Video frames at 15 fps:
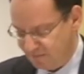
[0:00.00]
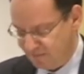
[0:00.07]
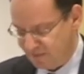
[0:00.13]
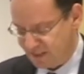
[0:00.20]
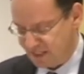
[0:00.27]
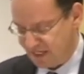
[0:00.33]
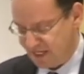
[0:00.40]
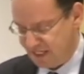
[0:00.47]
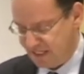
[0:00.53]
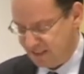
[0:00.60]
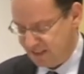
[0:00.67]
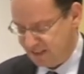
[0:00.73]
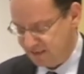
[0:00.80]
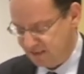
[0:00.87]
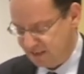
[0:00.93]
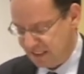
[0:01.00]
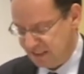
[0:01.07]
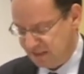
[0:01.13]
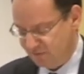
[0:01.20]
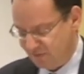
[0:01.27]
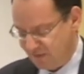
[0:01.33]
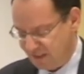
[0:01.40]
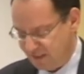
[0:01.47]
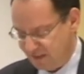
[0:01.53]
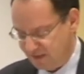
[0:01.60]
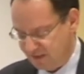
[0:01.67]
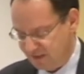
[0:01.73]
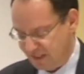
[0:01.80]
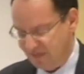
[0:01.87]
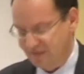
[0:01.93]
Mr. Haynes intervened
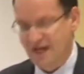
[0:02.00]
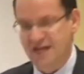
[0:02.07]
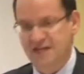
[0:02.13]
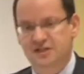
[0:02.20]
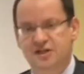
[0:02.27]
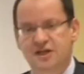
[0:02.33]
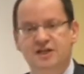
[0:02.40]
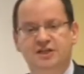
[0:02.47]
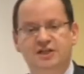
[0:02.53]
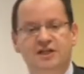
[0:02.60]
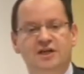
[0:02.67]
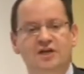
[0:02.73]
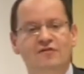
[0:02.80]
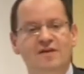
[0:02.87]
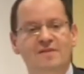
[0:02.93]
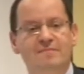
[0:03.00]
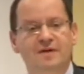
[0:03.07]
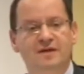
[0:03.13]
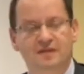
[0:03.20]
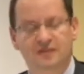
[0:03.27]
at that stage in November